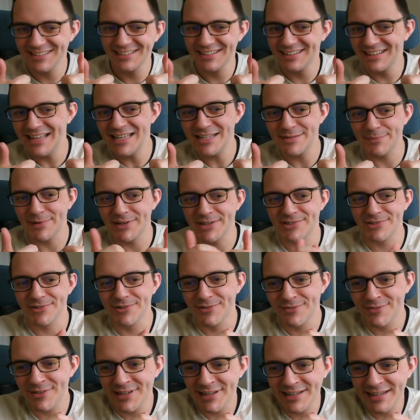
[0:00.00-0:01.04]
is my sort
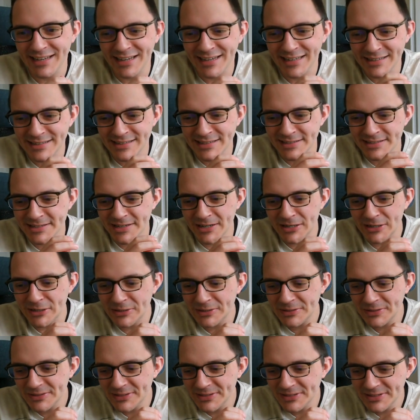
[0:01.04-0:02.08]
of thing and does go
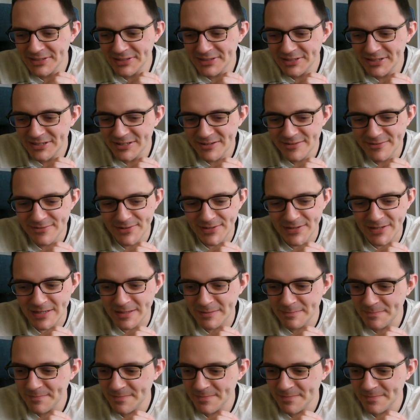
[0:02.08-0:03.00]
fine.